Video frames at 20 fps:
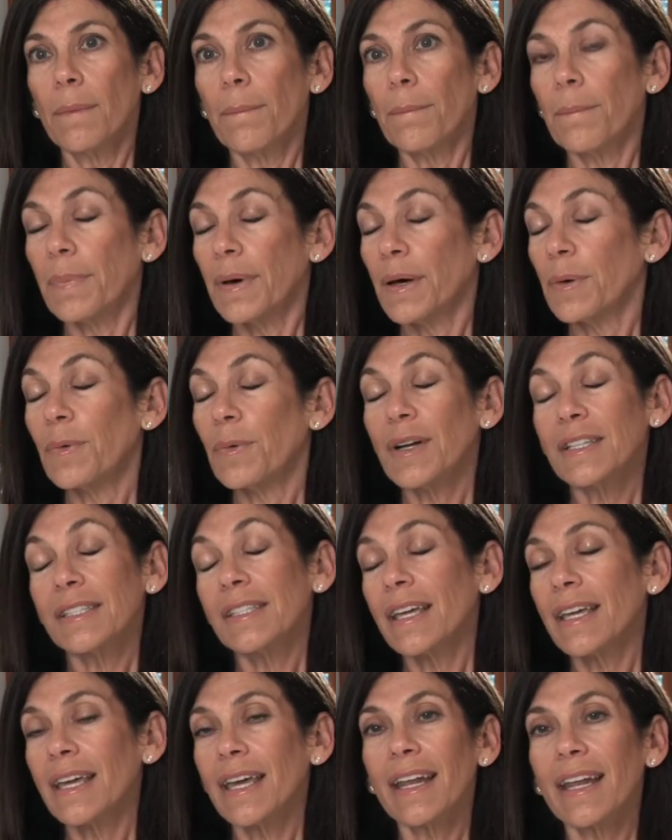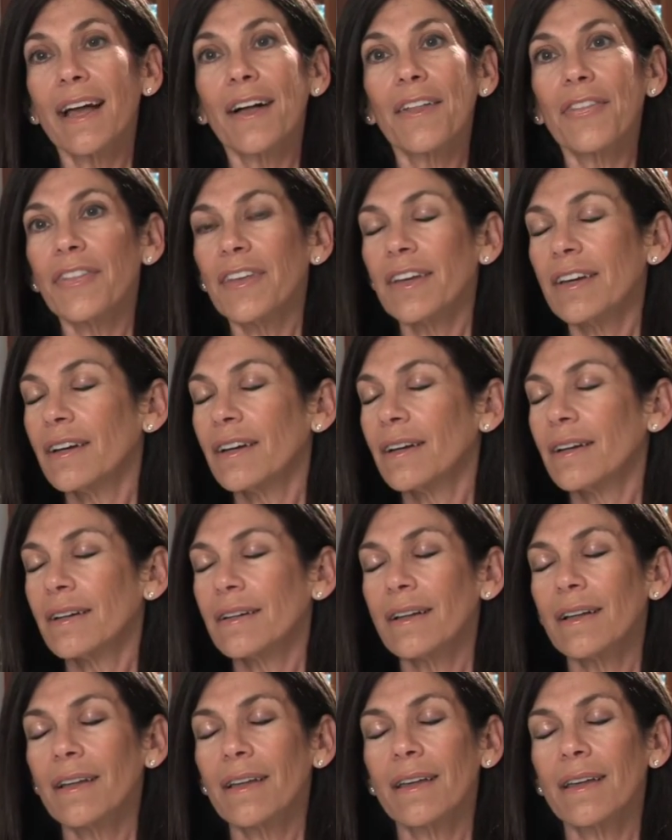But once I got out
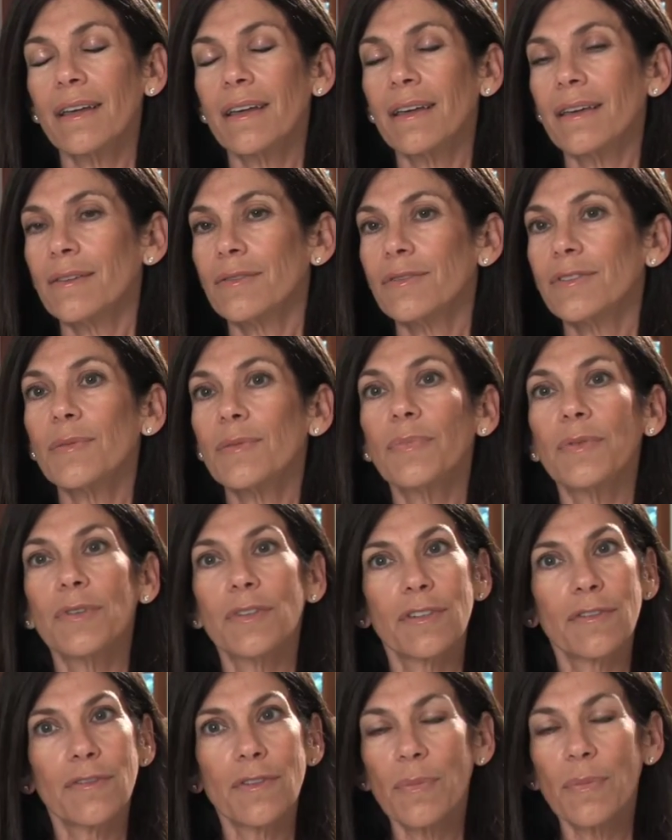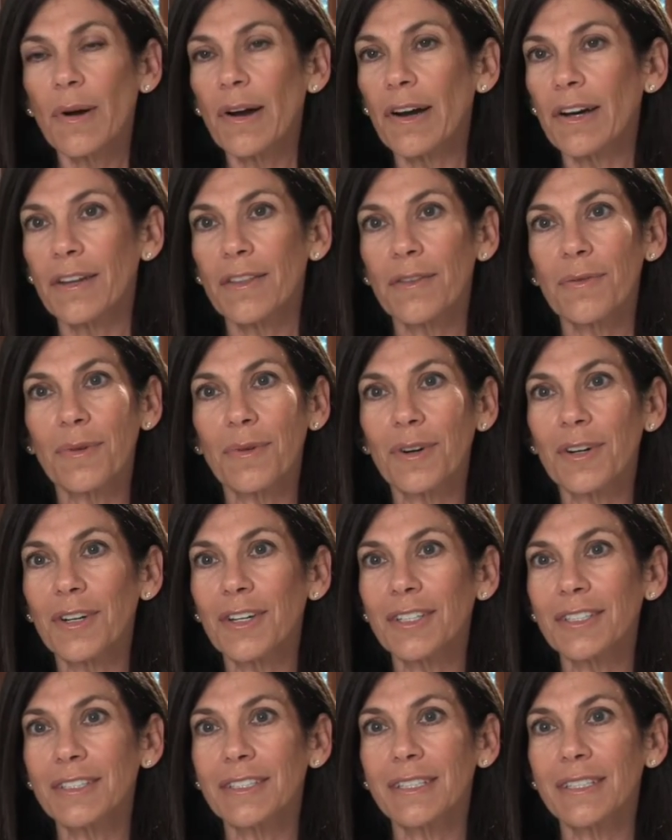there, it's a beautiful part of the
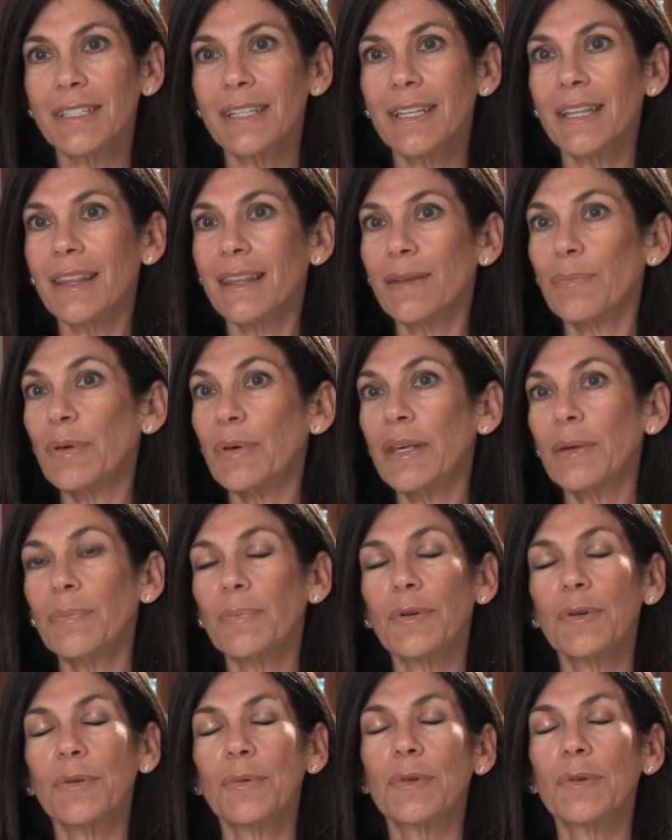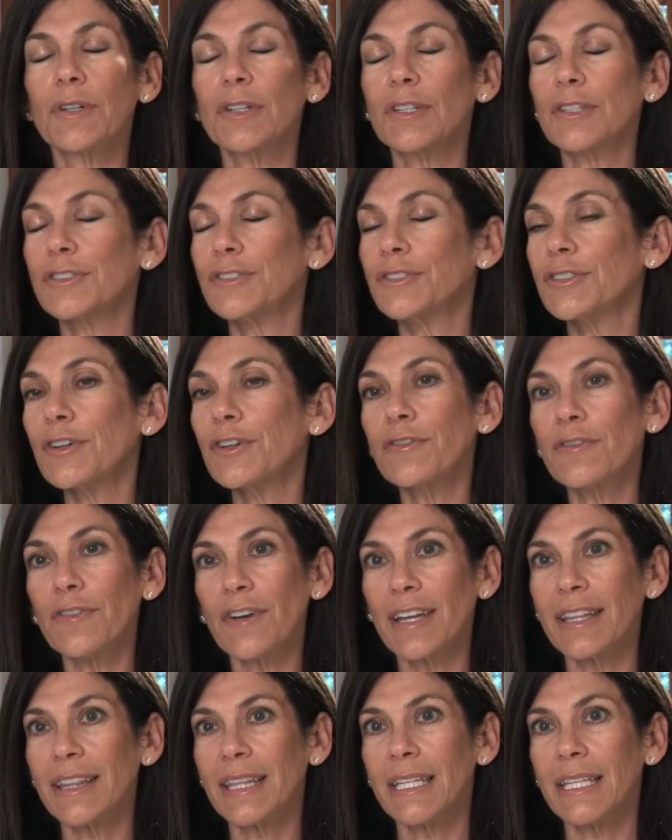world. The people were so
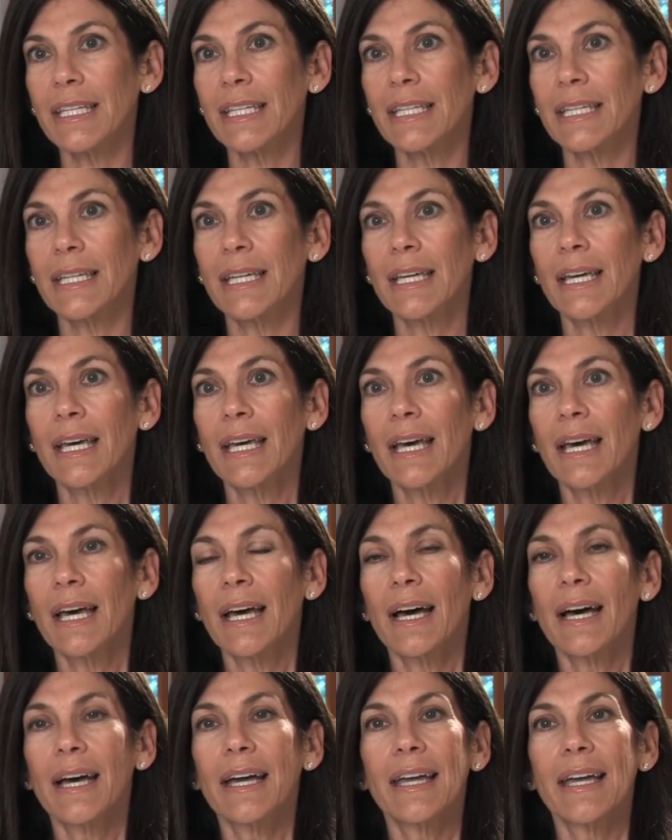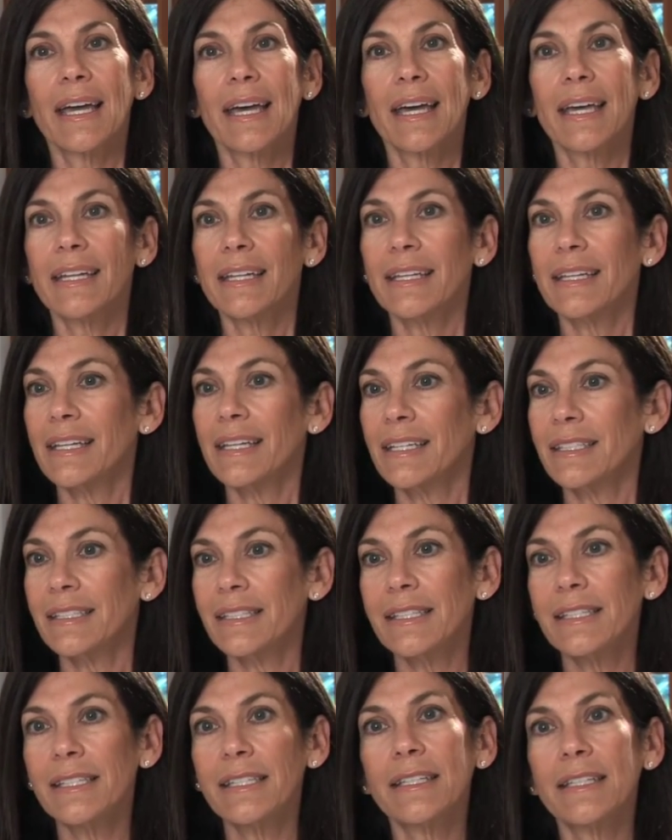friendly. I had an
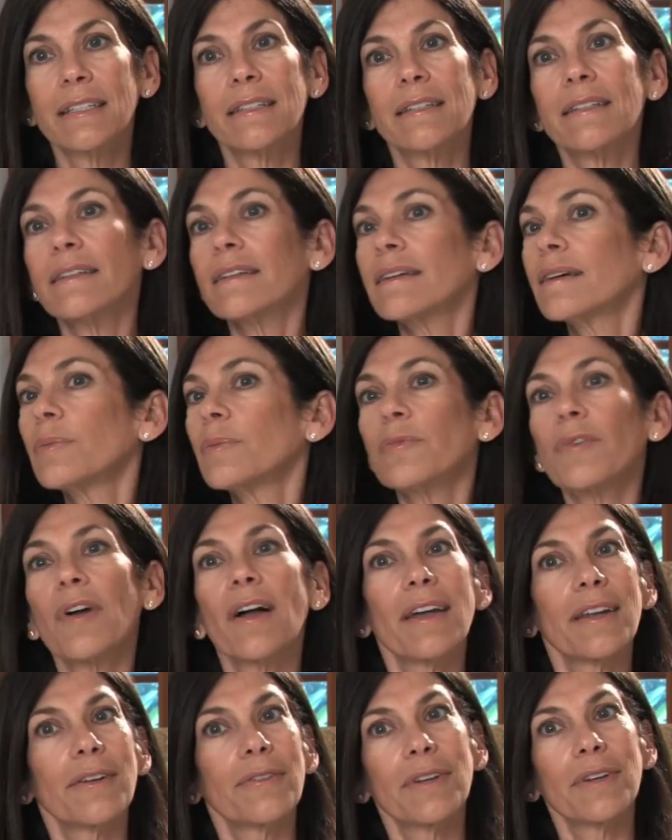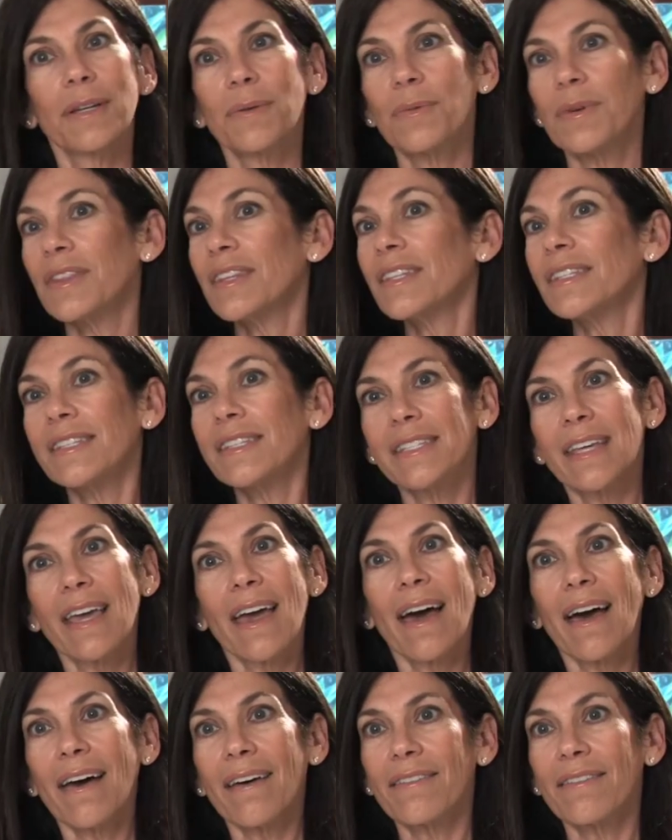instant camaraderie with the
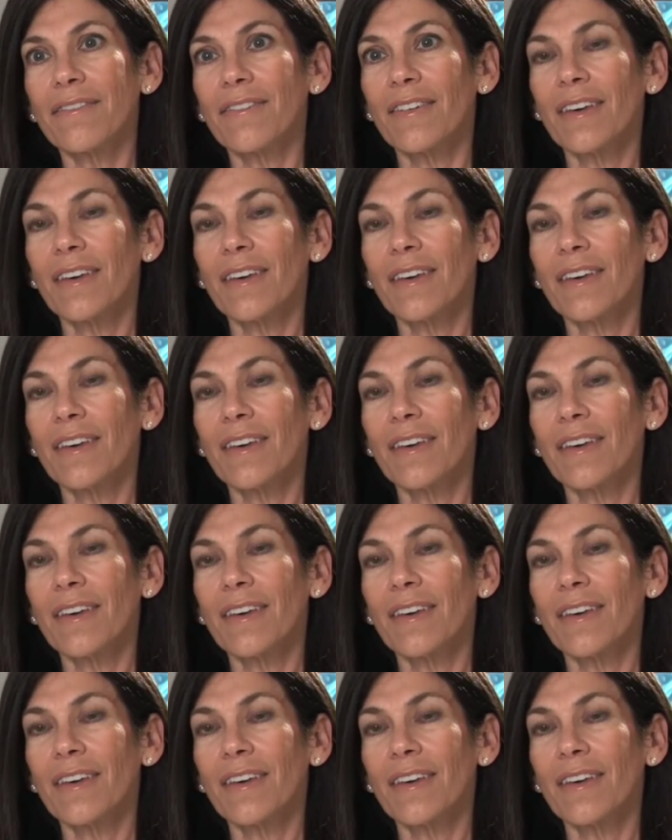staff.